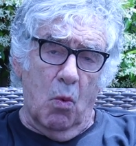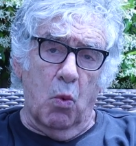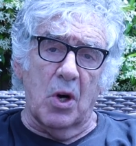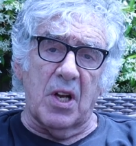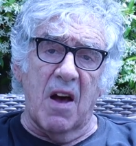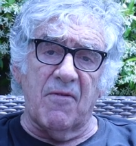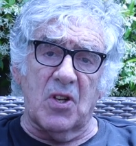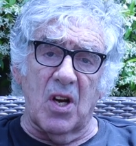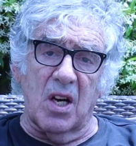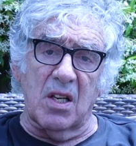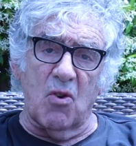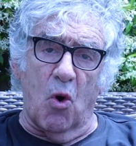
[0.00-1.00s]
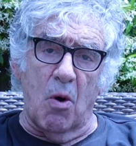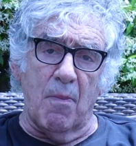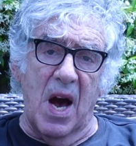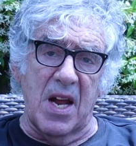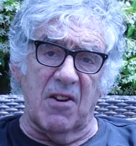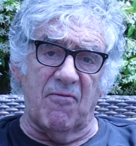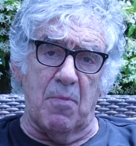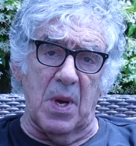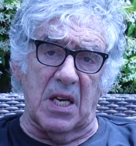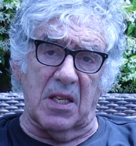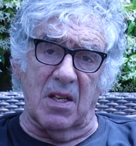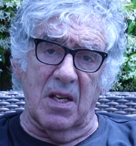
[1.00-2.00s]
Would have done or might have
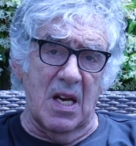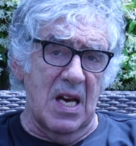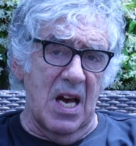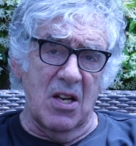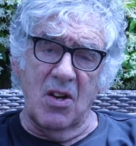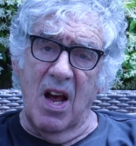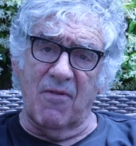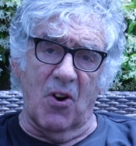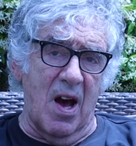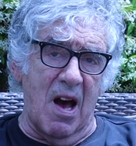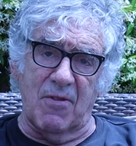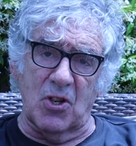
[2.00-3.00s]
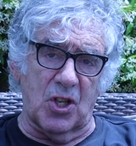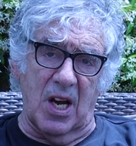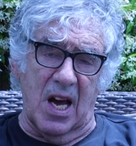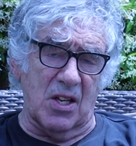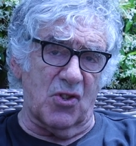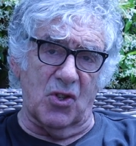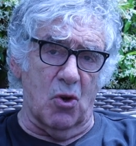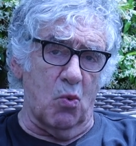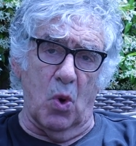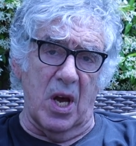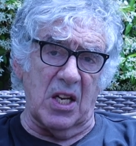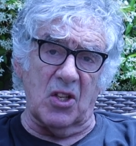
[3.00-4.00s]
been, never have a chance to
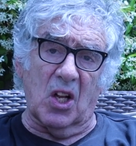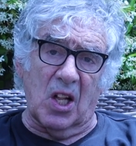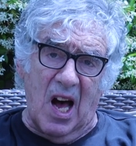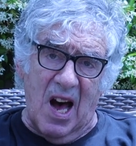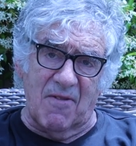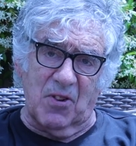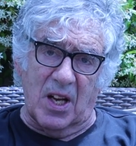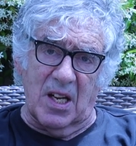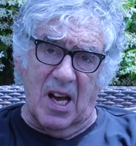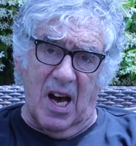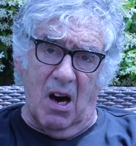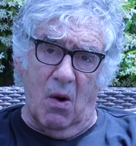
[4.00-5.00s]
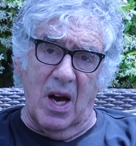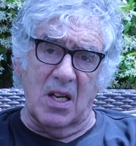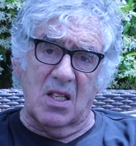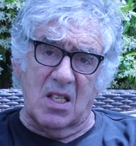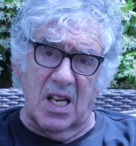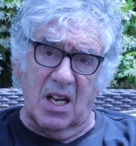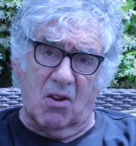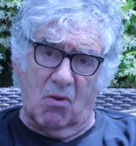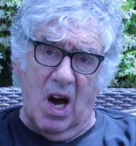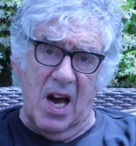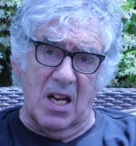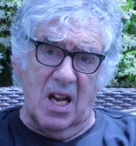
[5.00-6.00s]
win, lively now, and dig
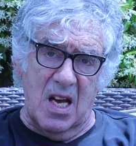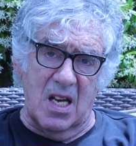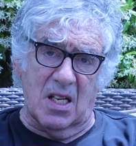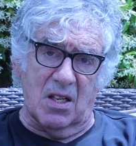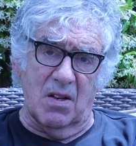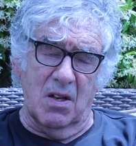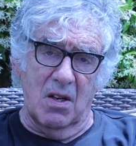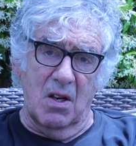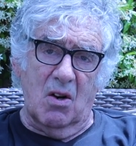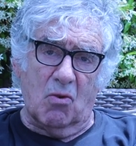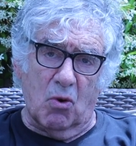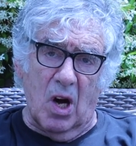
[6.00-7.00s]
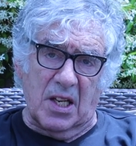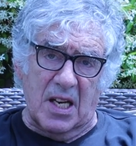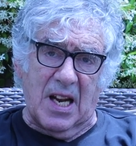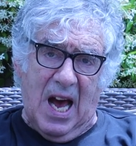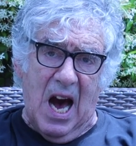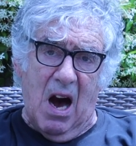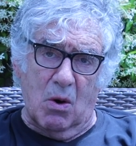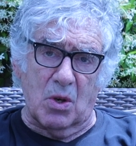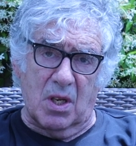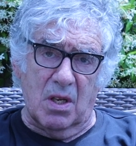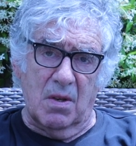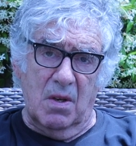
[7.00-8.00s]
right in. Run it
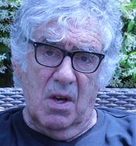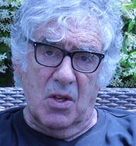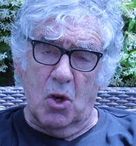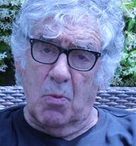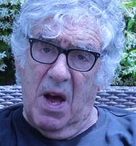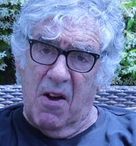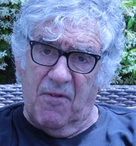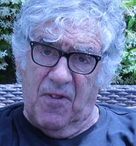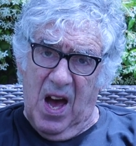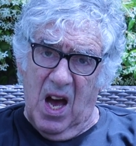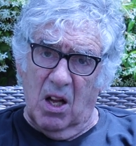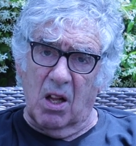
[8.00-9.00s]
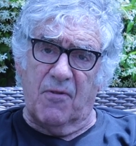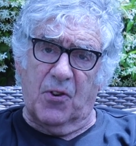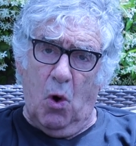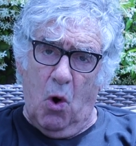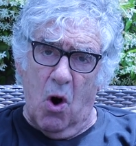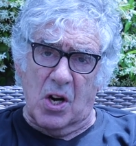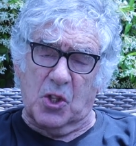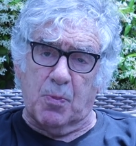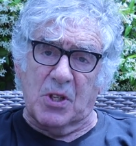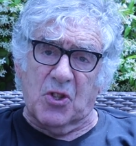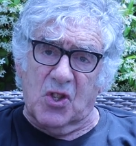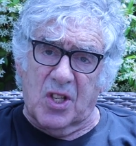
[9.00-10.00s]
out. You may fail, of course,
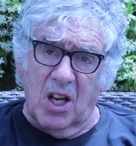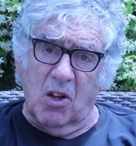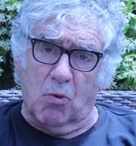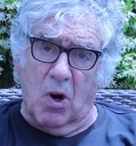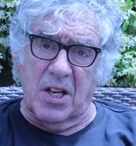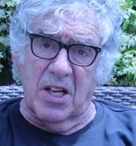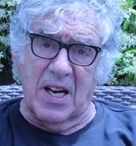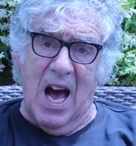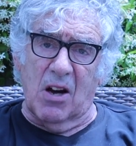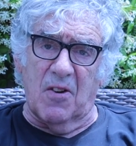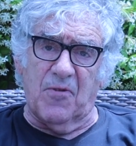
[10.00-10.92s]
but still run it out.